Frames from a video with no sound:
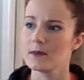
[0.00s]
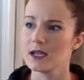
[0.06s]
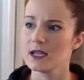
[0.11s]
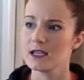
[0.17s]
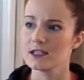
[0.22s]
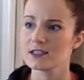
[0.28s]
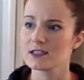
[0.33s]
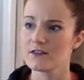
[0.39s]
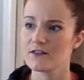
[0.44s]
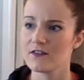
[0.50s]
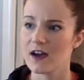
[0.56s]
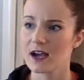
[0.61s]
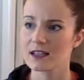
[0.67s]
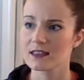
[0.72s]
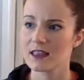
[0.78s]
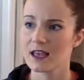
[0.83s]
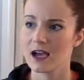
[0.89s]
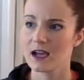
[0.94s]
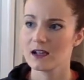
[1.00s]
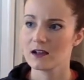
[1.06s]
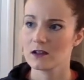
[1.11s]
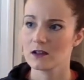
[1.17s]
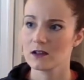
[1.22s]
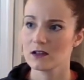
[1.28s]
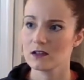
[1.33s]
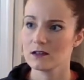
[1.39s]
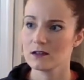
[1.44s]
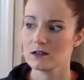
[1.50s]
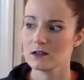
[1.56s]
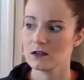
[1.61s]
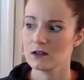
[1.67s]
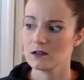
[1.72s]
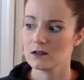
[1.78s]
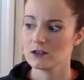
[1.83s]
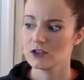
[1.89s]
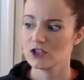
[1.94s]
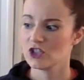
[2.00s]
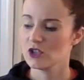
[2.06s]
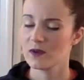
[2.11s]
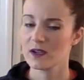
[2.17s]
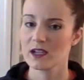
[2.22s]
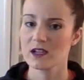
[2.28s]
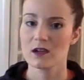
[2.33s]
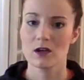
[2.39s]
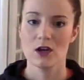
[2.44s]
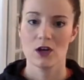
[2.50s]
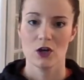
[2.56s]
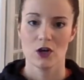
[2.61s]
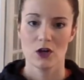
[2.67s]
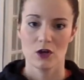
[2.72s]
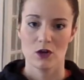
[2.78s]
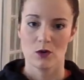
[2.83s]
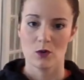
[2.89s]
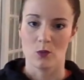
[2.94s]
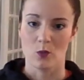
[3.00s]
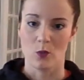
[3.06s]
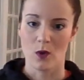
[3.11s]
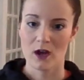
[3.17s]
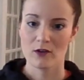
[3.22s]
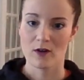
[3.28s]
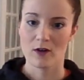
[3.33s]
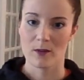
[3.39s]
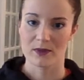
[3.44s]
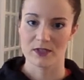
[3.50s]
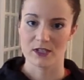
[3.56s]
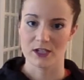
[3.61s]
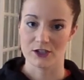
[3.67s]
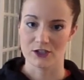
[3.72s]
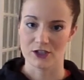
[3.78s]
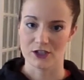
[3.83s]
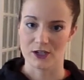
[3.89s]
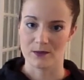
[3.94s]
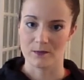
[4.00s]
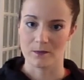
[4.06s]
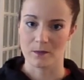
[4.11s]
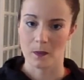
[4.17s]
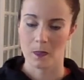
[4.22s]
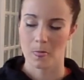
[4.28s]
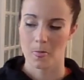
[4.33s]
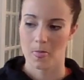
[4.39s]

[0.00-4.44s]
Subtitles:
It's the fact that doing one repetition